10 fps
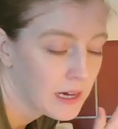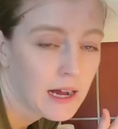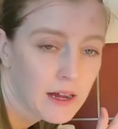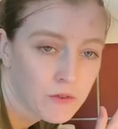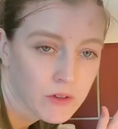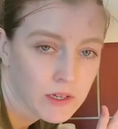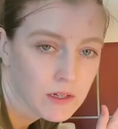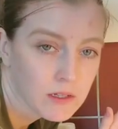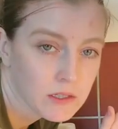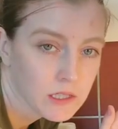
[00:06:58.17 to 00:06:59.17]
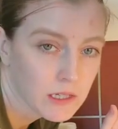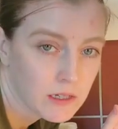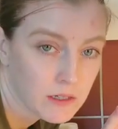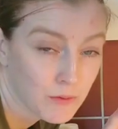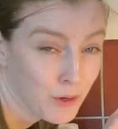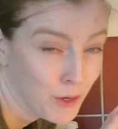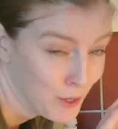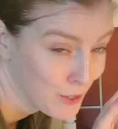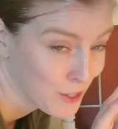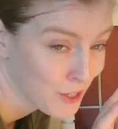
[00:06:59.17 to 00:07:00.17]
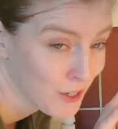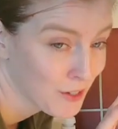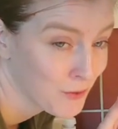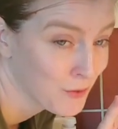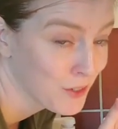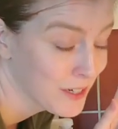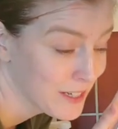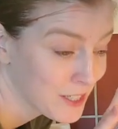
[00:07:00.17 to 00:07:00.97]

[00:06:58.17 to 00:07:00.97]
I think it's a lot of work for hair